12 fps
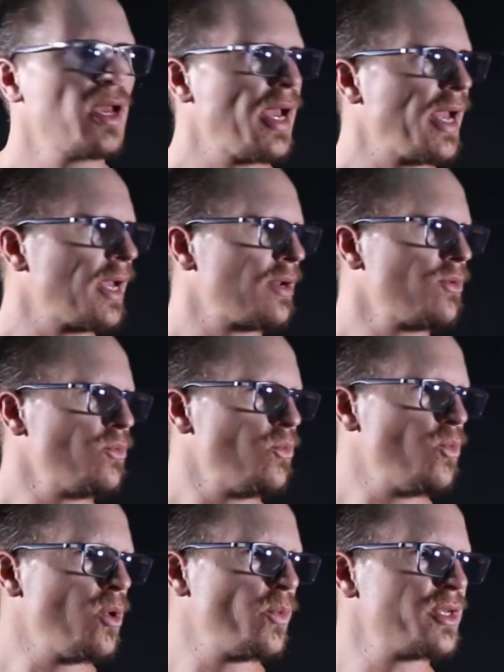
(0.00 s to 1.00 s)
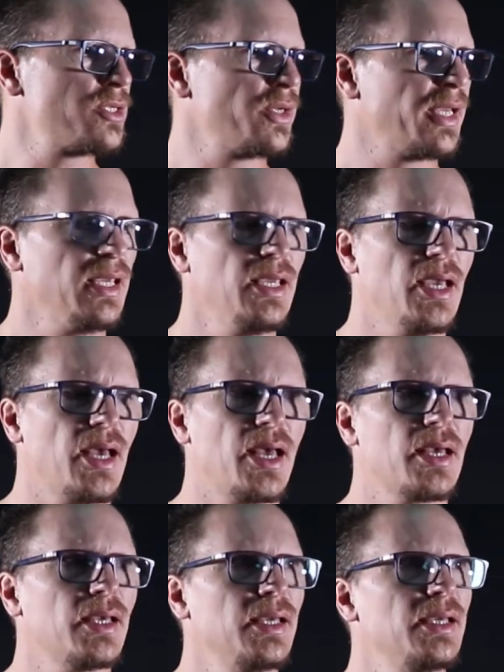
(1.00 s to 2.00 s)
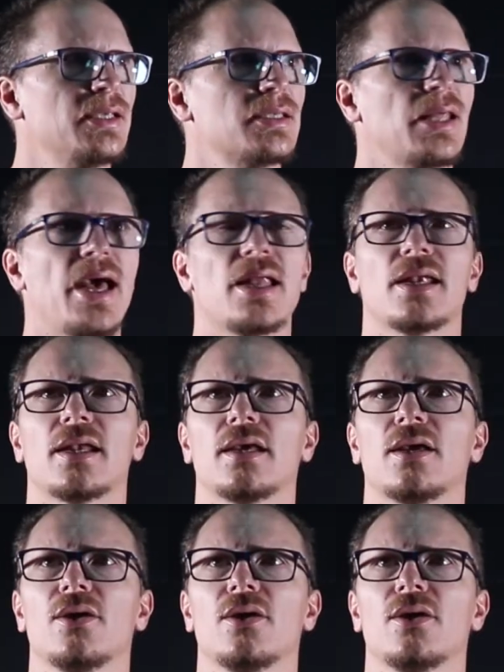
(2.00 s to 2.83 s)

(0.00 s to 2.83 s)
and what we're doing here is that